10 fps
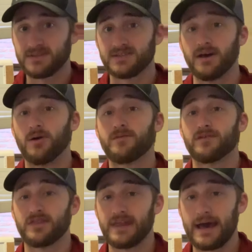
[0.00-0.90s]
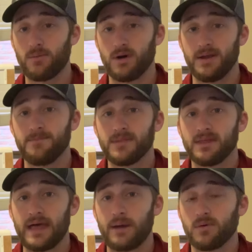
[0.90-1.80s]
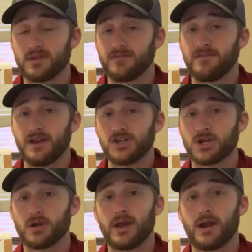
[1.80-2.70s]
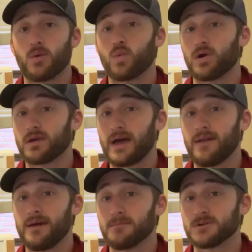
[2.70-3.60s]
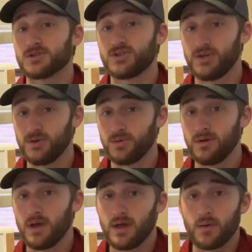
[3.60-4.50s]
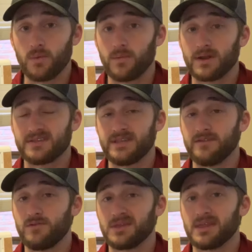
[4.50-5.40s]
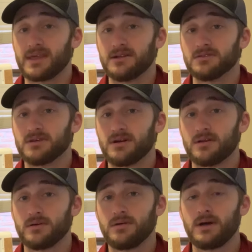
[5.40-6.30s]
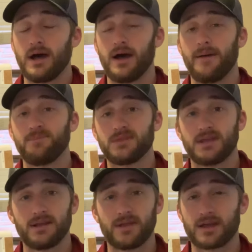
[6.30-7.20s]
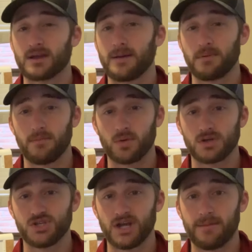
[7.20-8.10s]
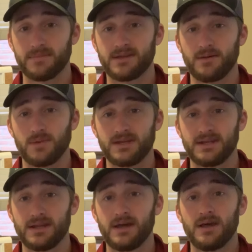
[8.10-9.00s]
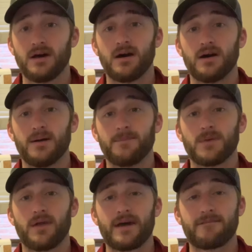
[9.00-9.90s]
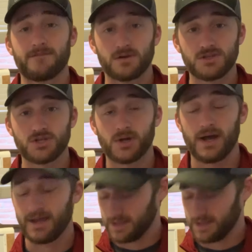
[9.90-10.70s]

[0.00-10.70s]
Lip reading: So for that one, that was the finisher in our workout number 2. We want to see if we can get a little, like a couple more jumps than we did on that first try.